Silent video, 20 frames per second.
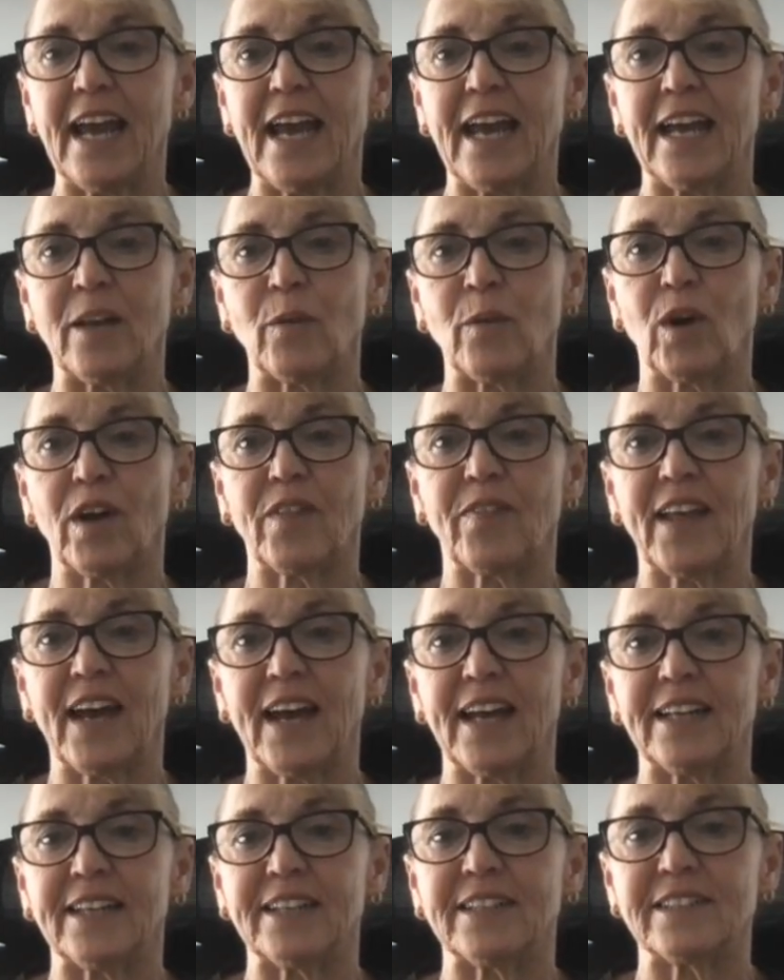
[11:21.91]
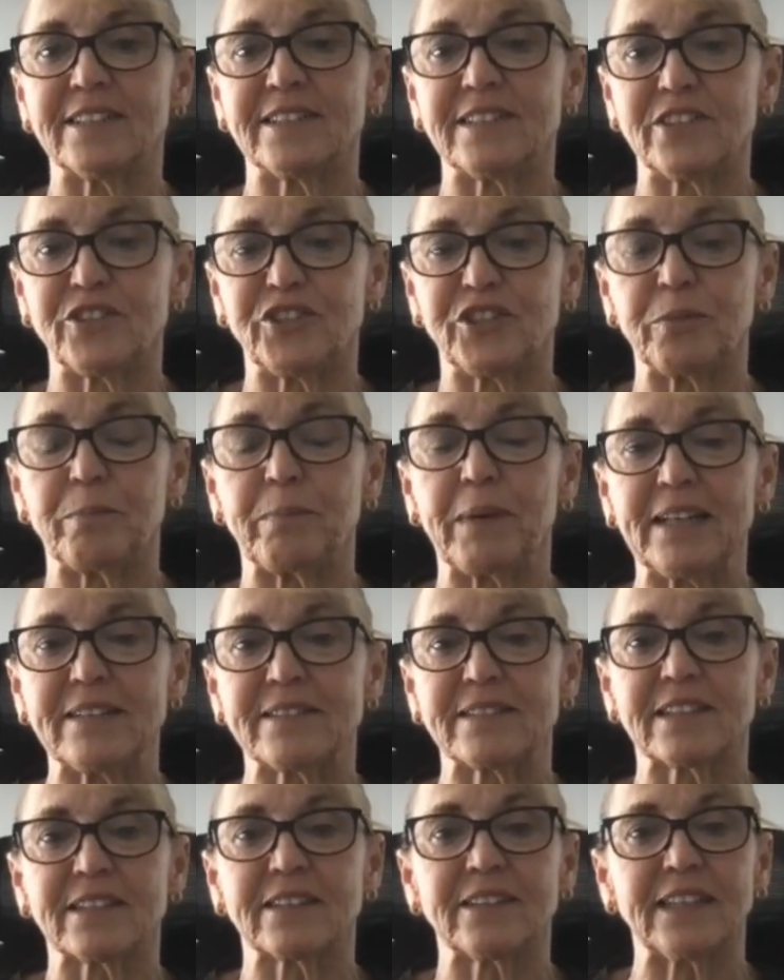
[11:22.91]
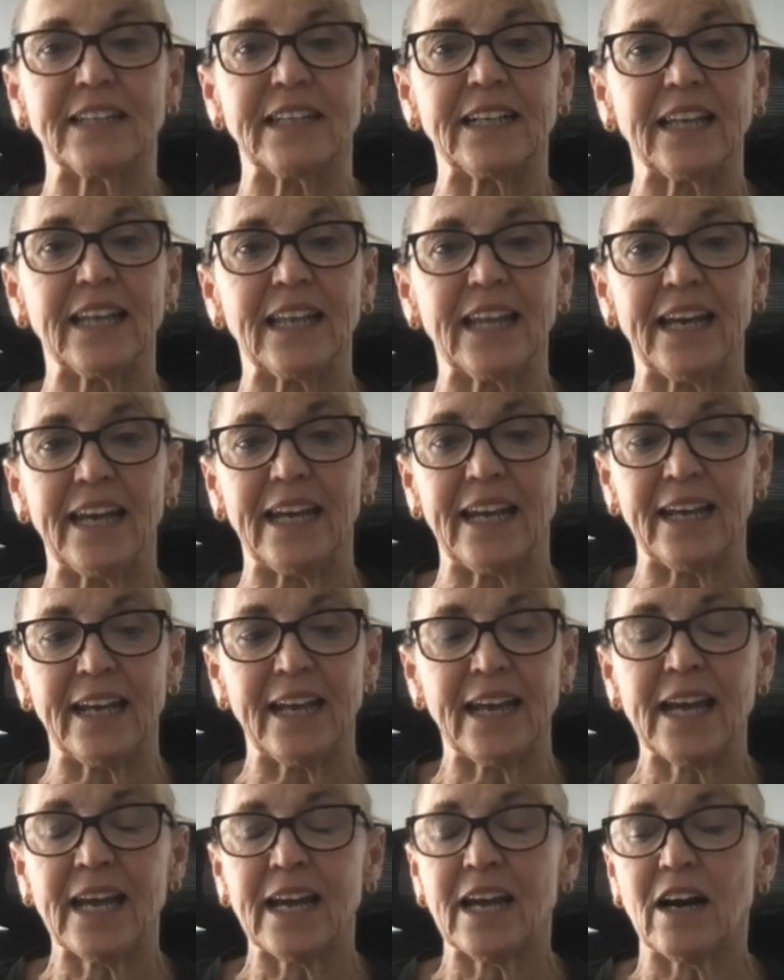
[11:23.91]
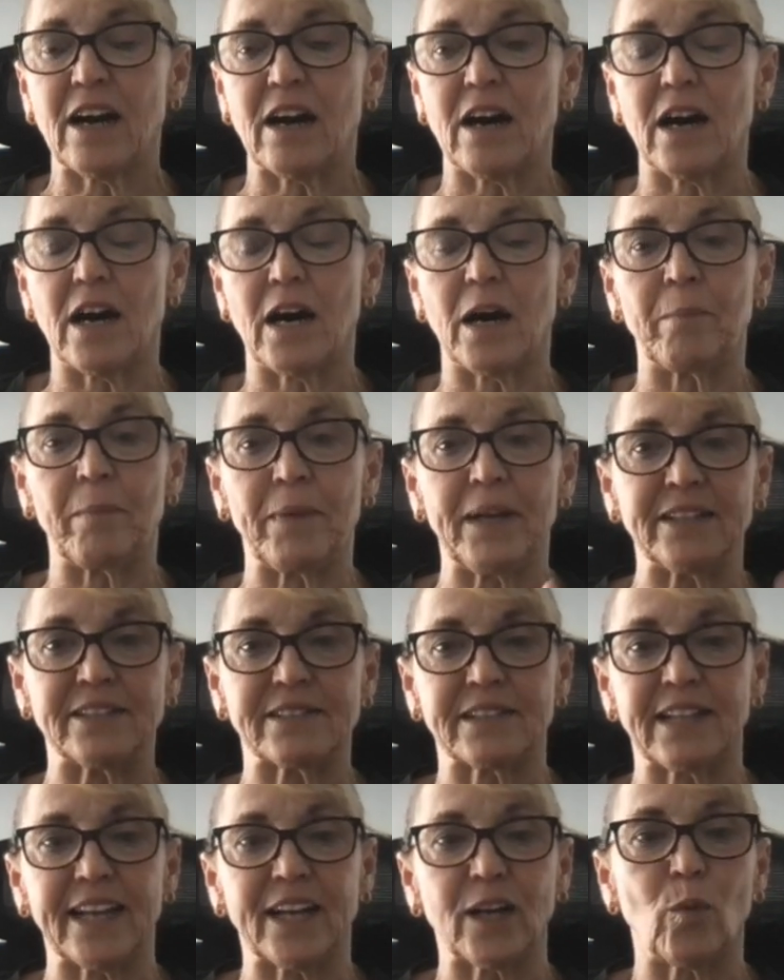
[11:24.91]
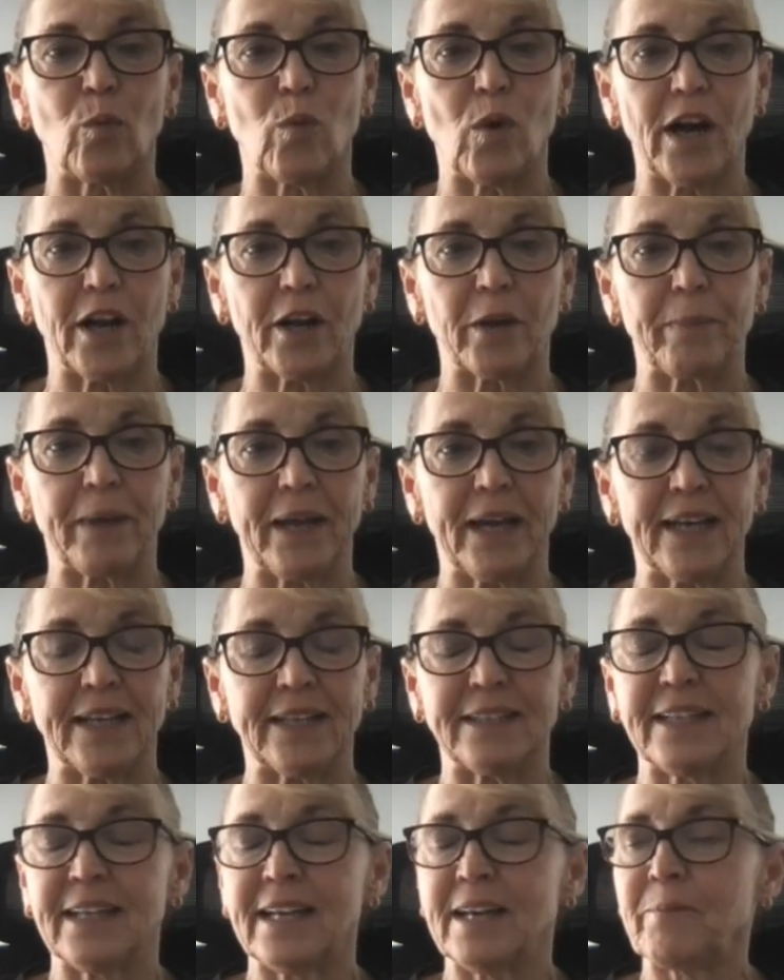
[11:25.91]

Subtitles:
And what that is you basically lay, it's like a waterbed,